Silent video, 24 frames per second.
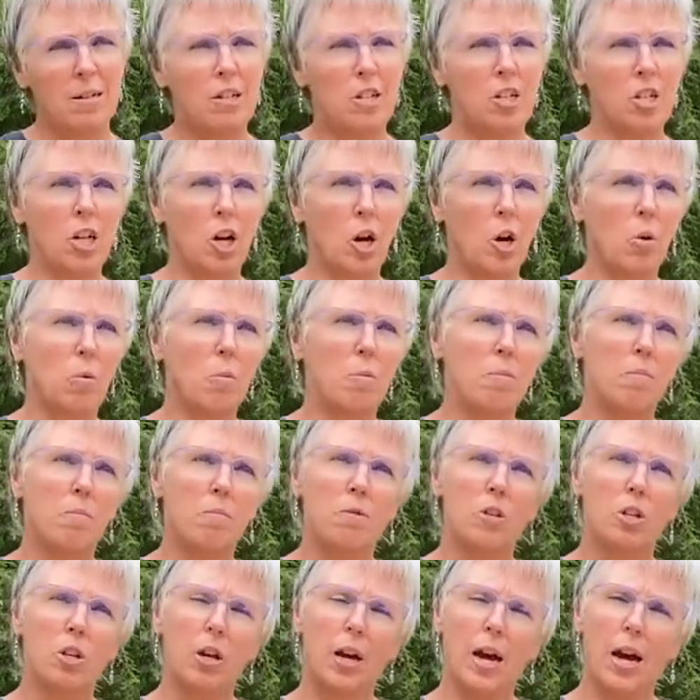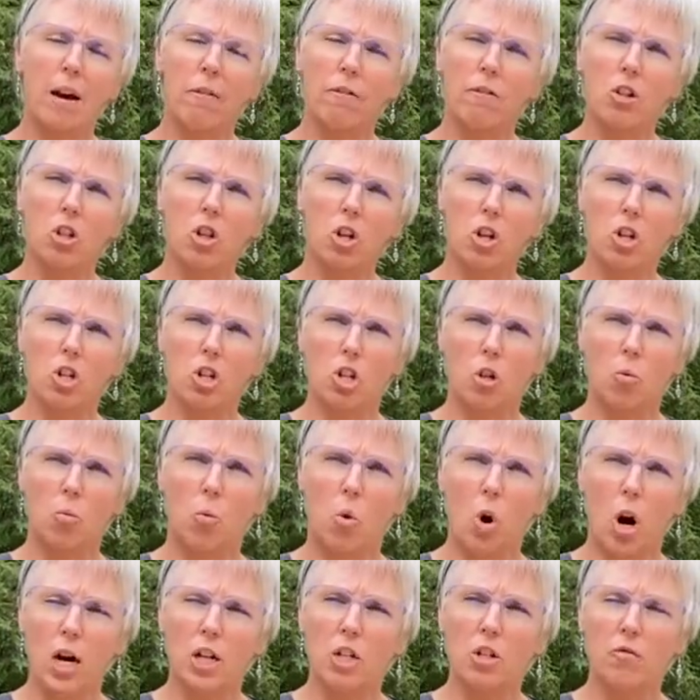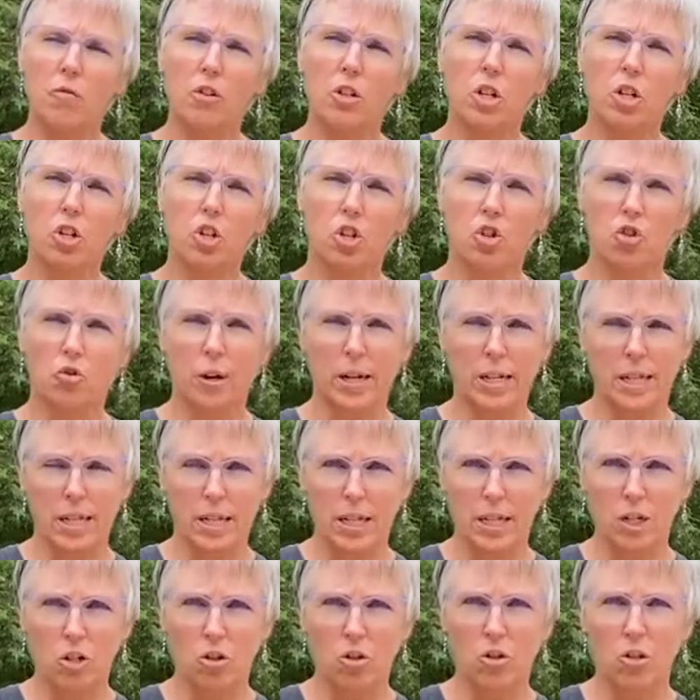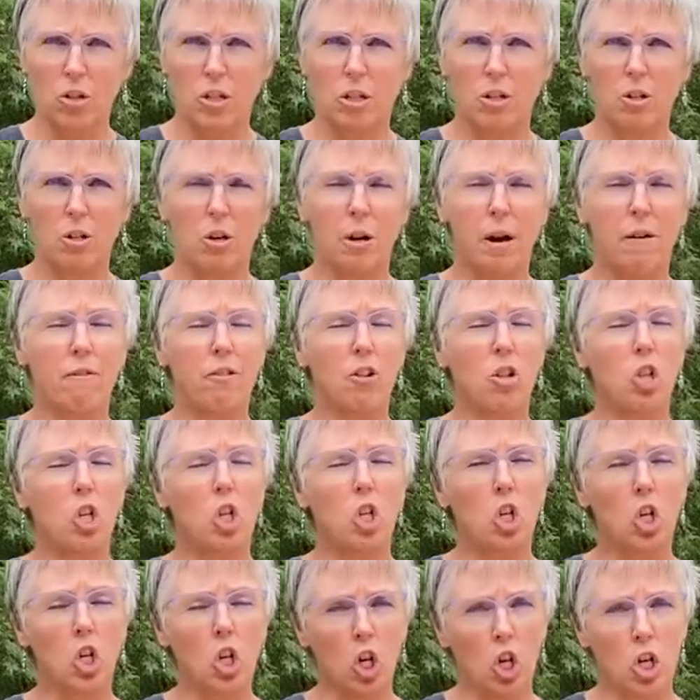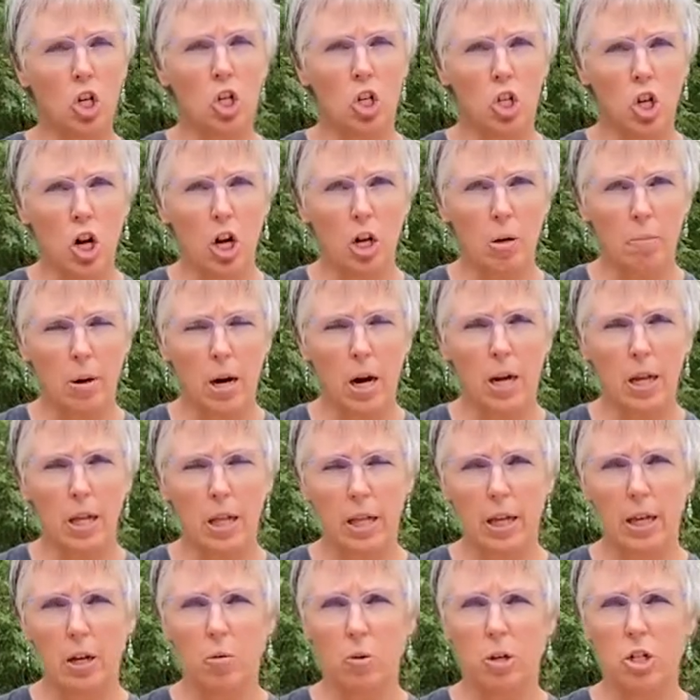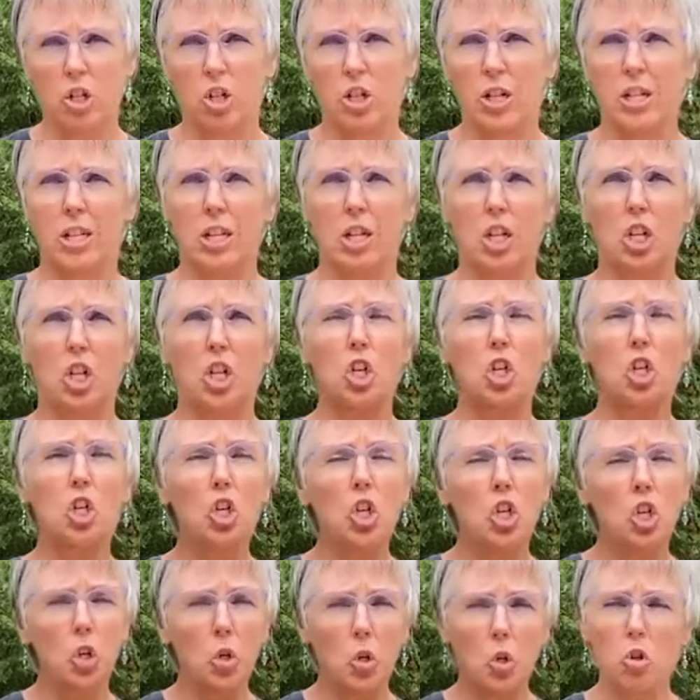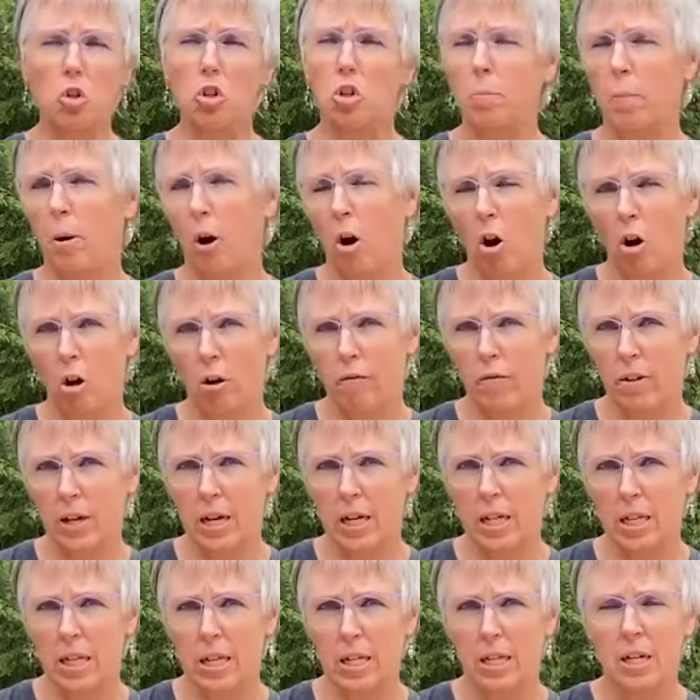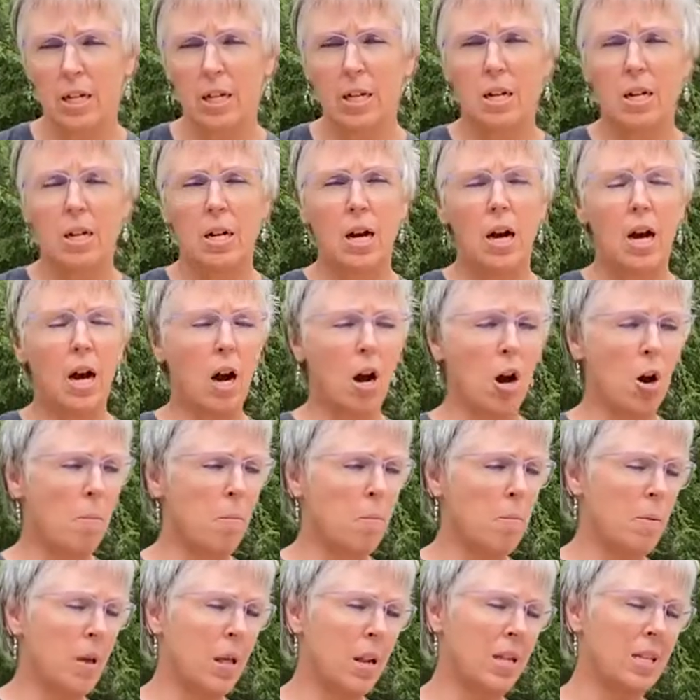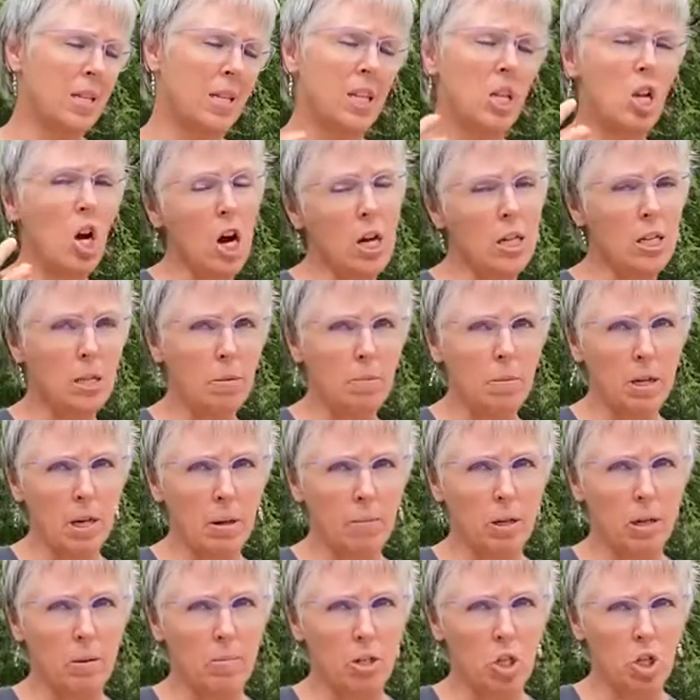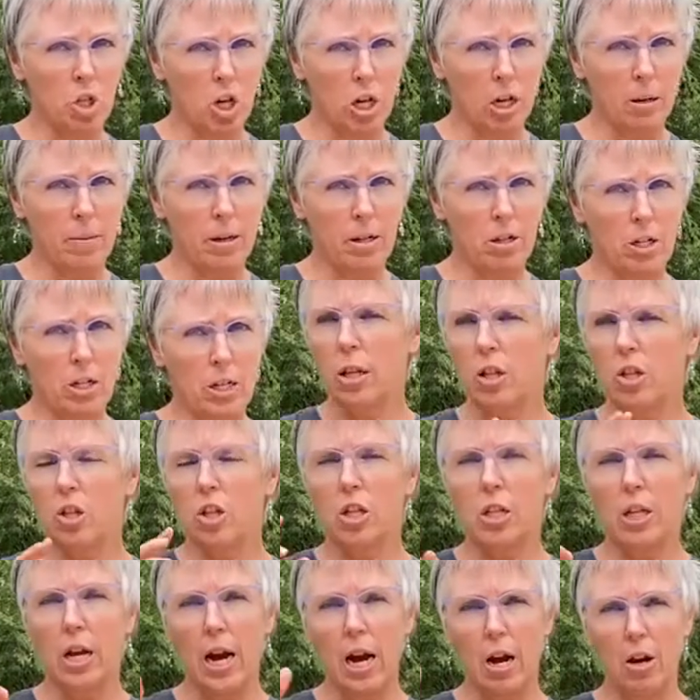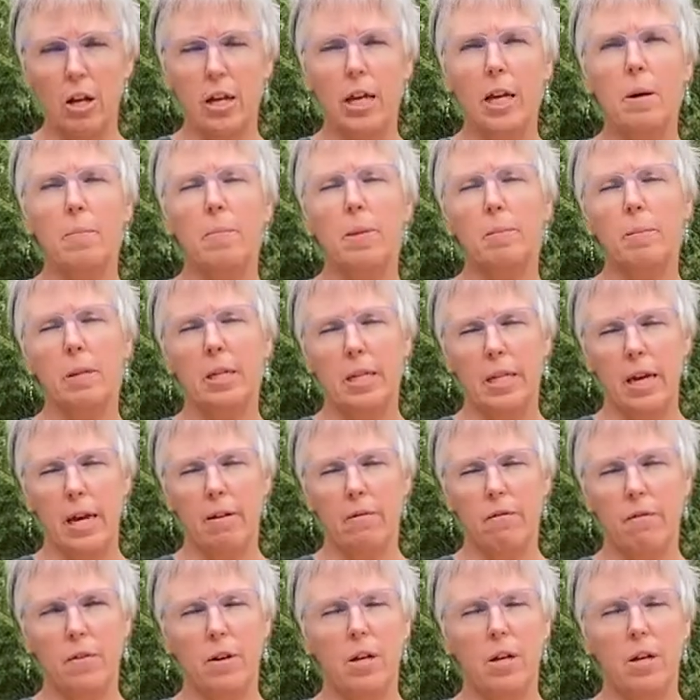So you have to learn to watch for their stress signals. You have to learn dog body language. That's a huge part of this, and it's not something I'm going to be talking about today. So how to keep them safe.